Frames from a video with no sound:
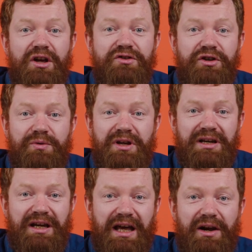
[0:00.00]
so you
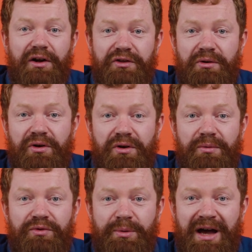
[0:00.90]
can get on
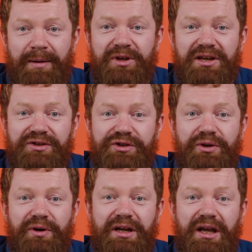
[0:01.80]
the map
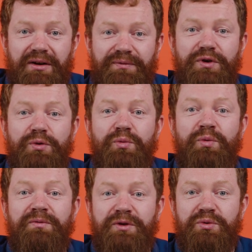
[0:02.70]
easier and get a few
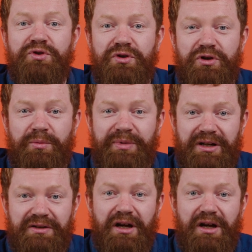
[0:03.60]
reviews under your belt.